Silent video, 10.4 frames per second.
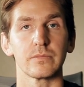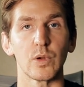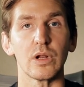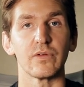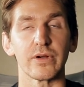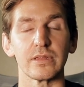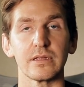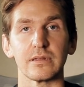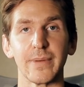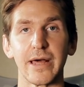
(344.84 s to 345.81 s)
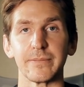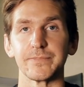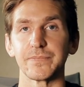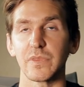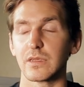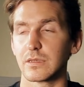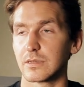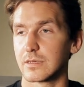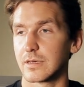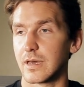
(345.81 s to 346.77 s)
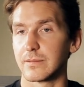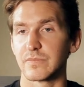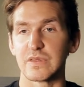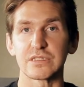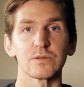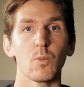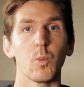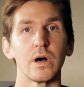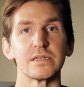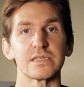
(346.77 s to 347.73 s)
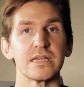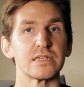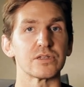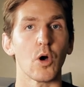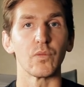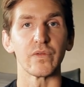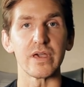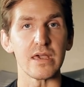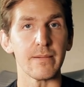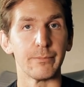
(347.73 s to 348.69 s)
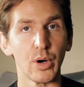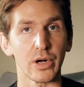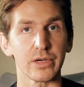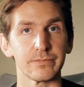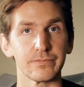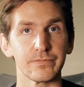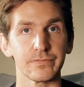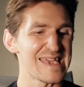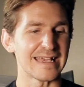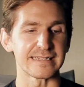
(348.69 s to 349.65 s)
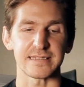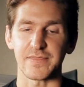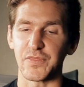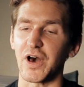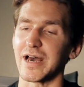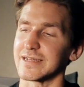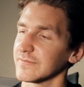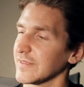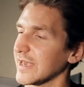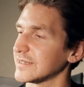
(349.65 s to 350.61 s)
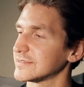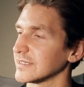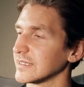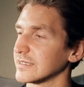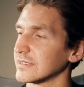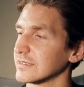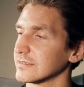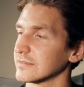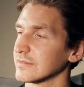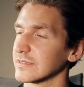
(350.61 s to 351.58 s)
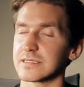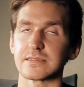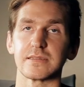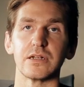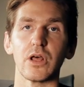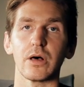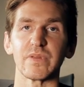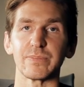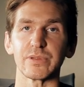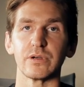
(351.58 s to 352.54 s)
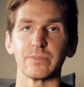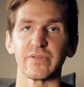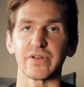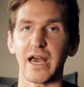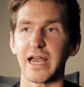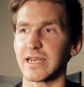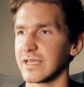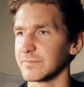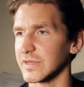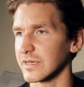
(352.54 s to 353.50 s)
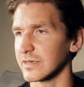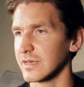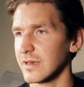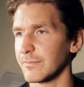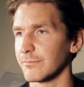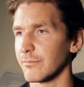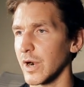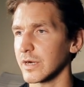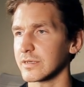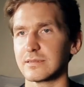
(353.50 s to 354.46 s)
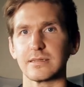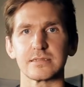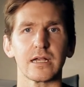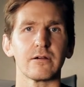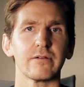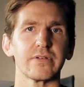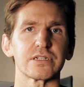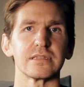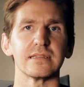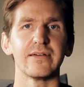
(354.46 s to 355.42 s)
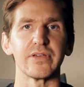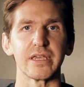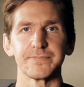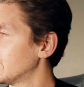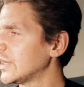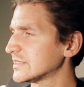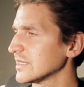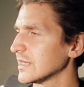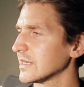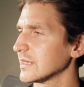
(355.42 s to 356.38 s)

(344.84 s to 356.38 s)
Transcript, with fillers: We know very little about him. This was his only book. It's thought that this is the nom de plume of a guy named Mark Lazarevich Levy, but